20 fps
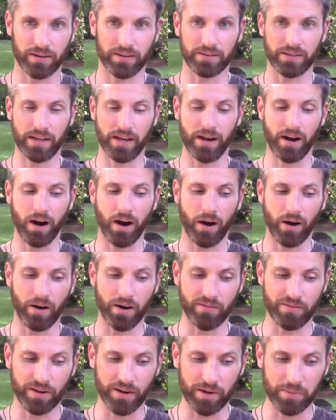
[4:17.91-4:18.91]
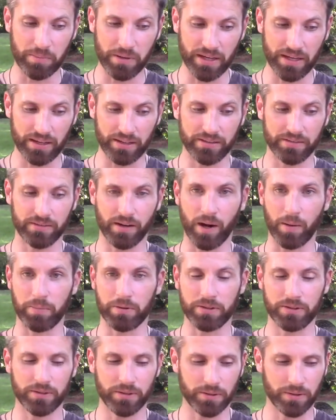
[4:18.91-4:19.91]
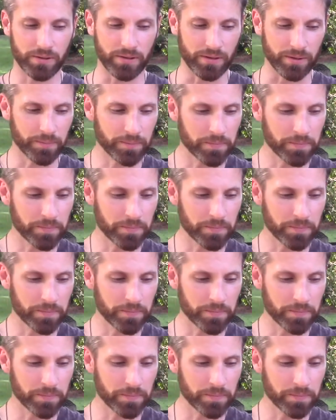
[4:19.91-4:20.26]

a very big opportunity.